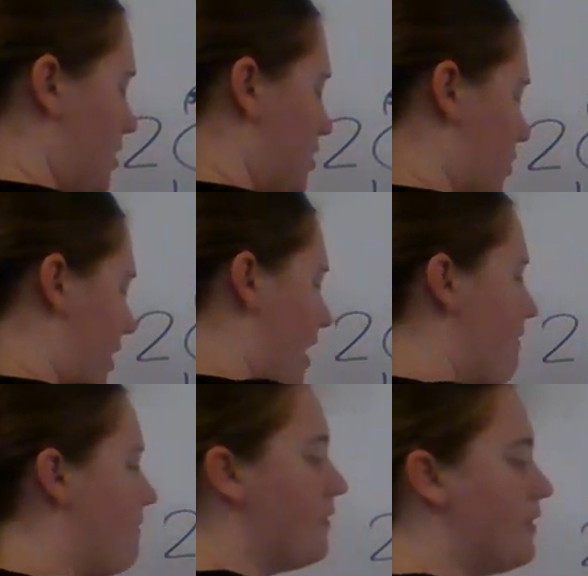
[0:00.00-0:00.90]
So I
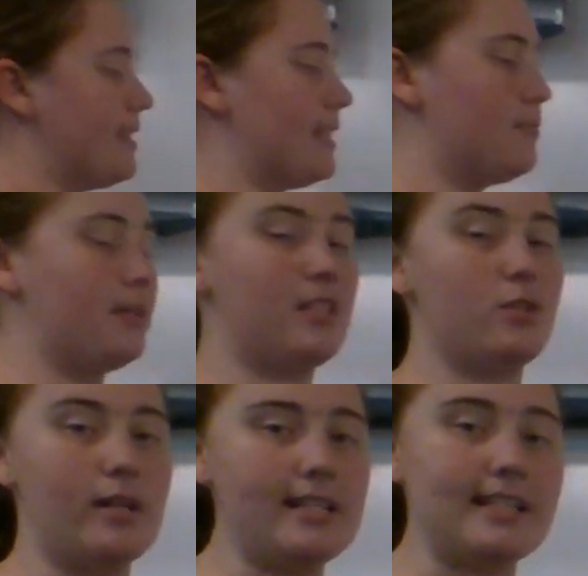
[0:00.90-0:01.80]
have 50 cents plus
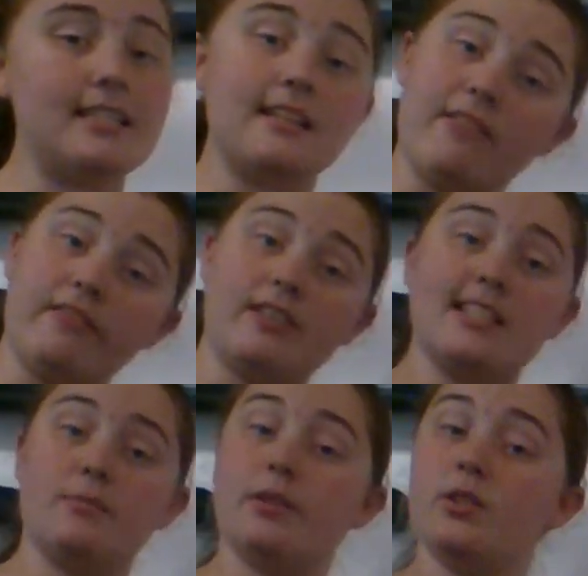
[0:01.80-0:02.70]
20 cents, and 50
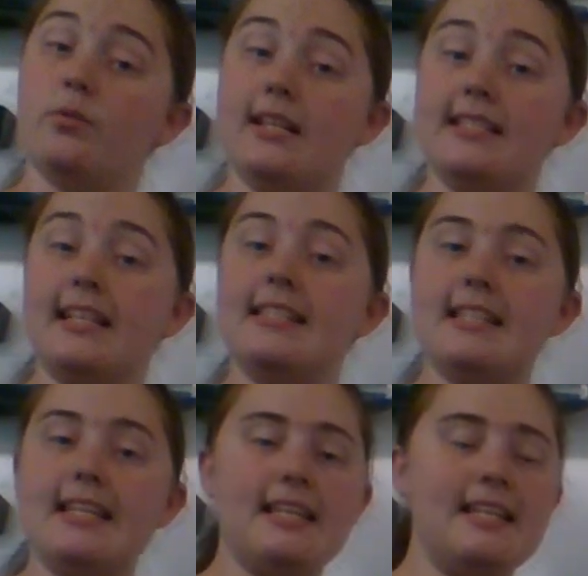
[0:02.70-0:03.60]
cents plus 20 cents
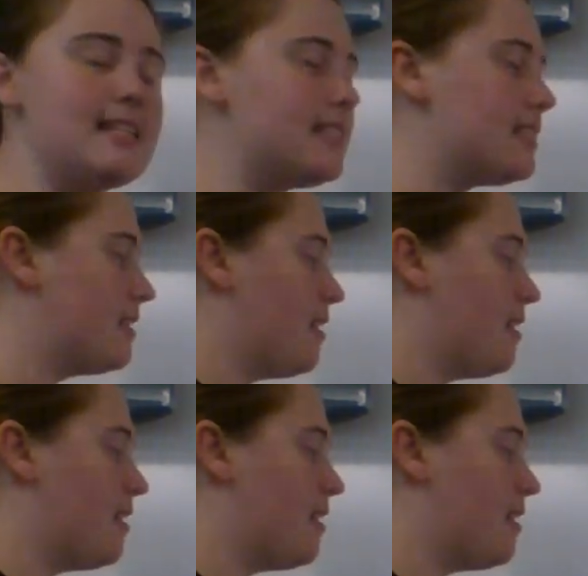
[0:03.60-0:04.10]
is